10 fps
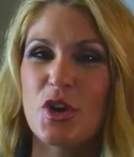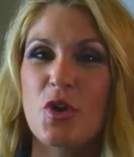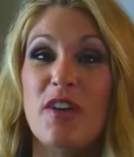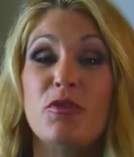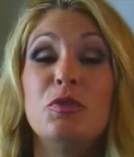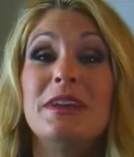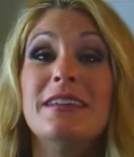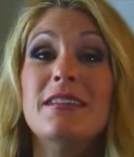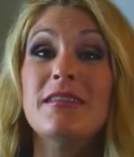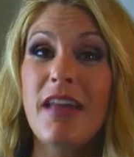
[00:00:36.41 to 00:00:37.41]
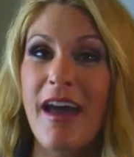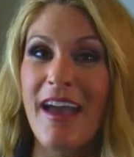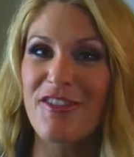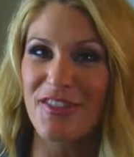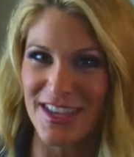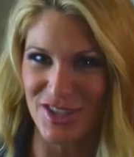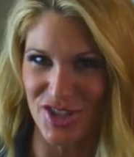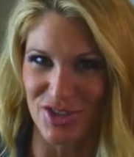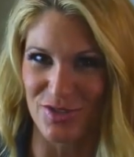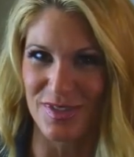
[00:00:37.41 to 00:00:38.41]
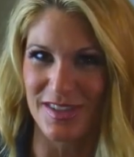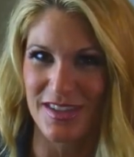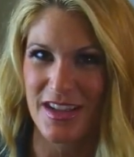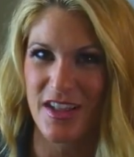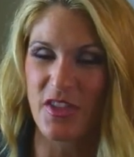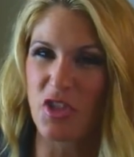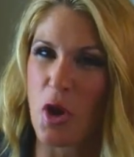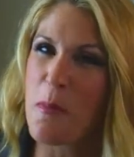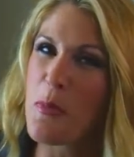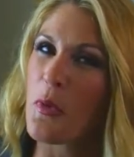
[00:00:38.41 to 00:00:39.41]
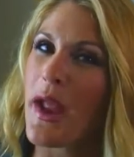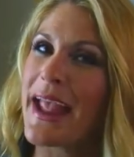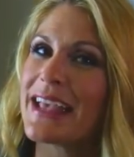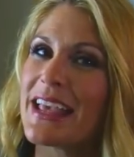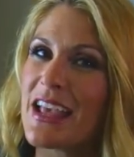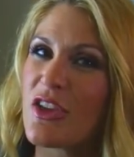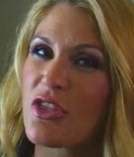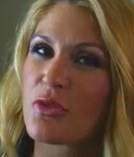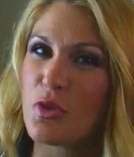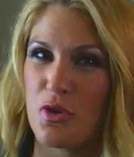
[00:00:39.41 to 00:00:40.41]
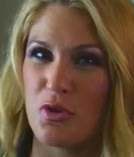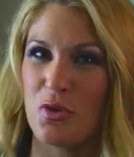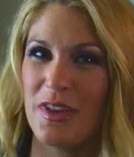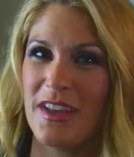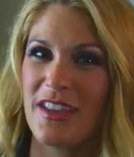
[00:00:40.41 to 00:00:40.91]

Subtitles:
who have real live issues that they're breaking through.